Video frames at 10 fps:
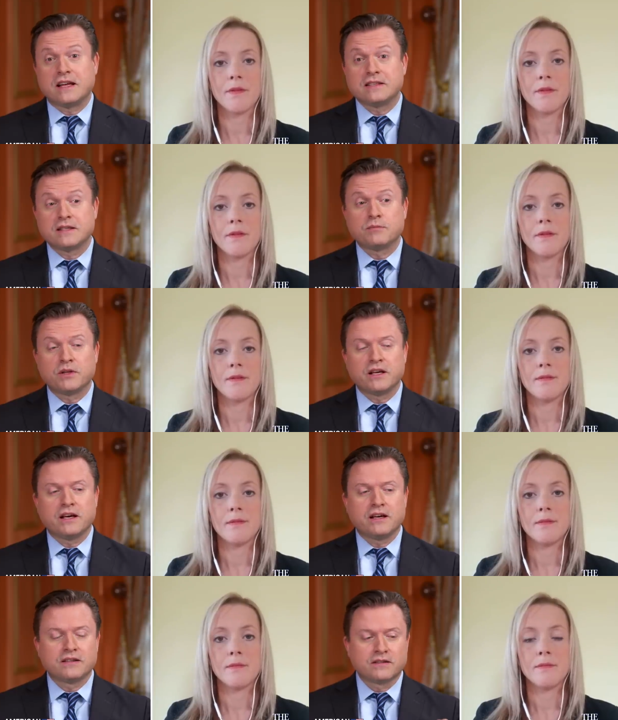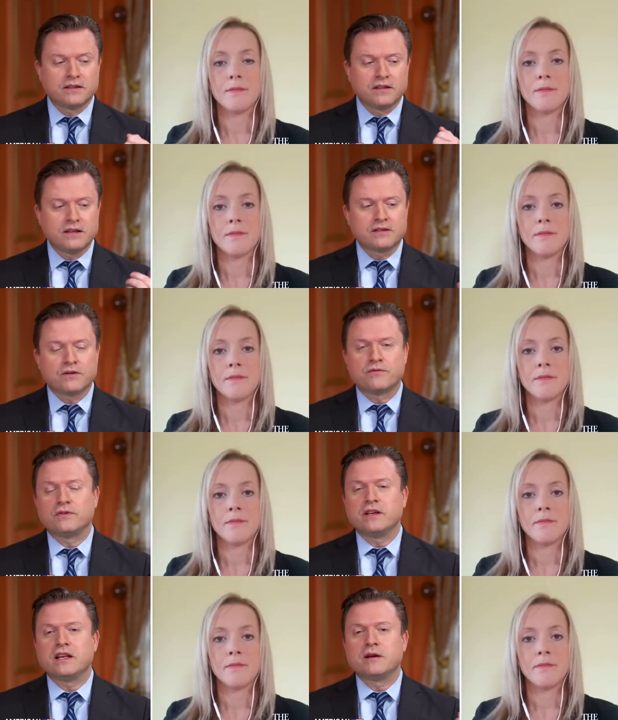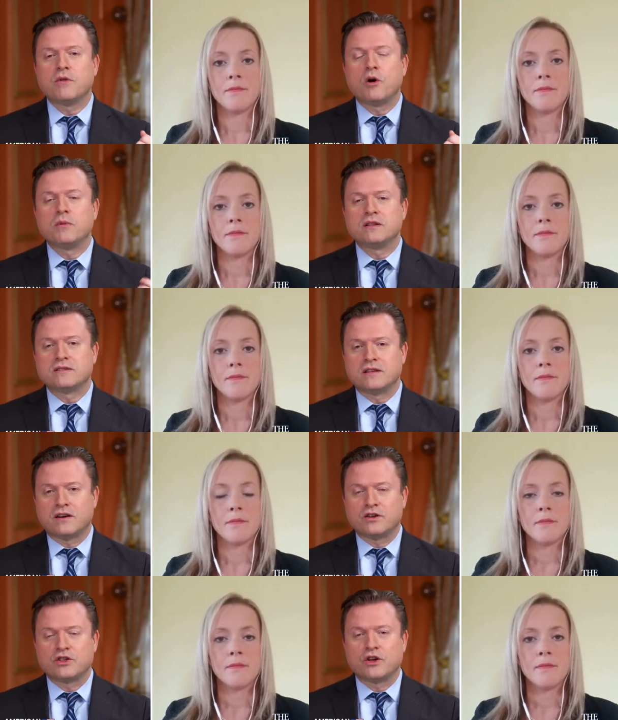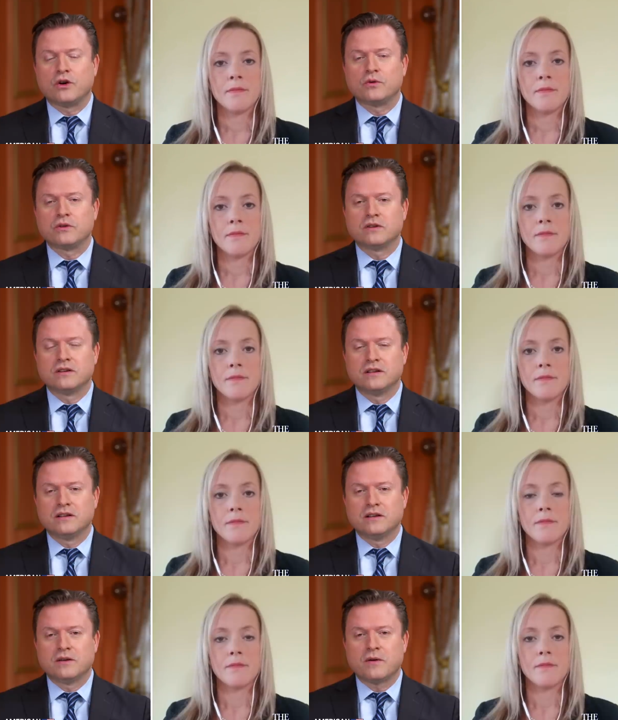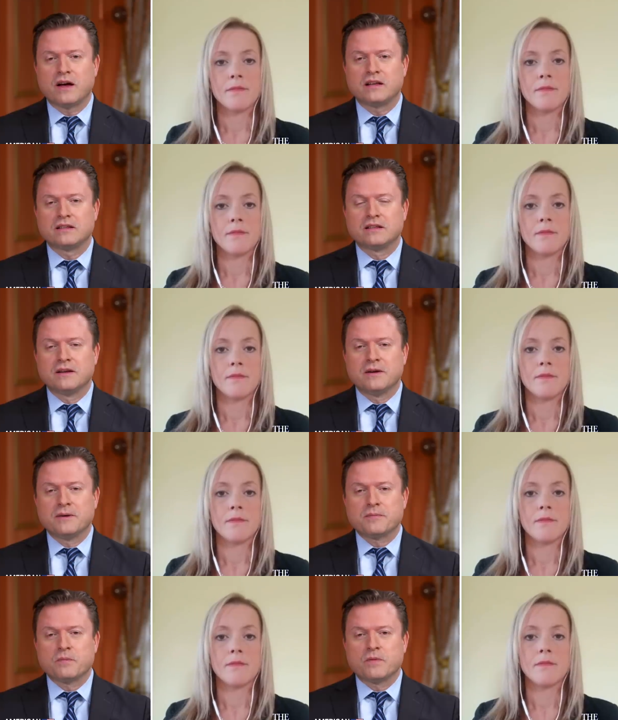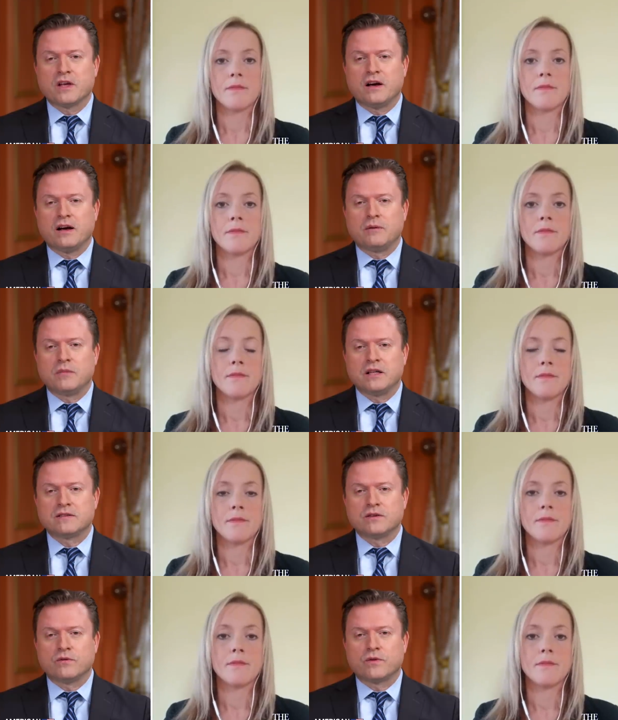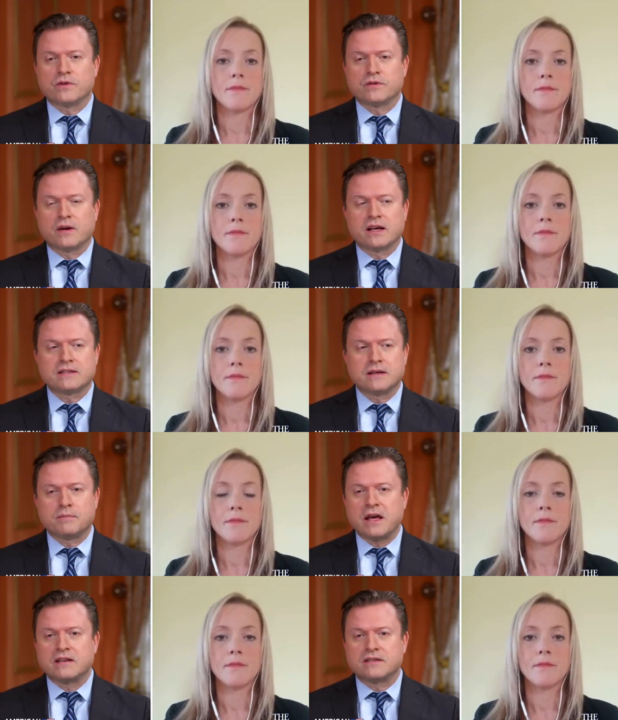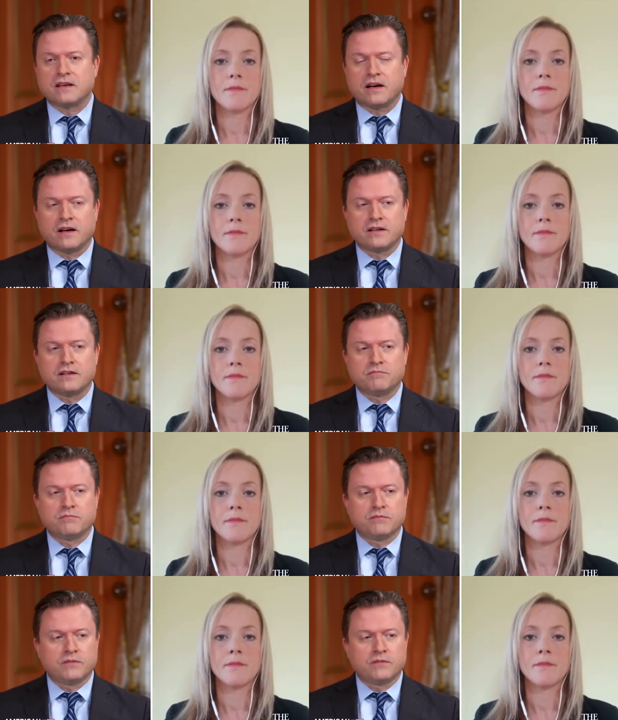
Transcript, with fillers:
Speaker 1: ostensibly these are fleeting moments that are shown, right? Um, and so forth. So I guess that makes uh,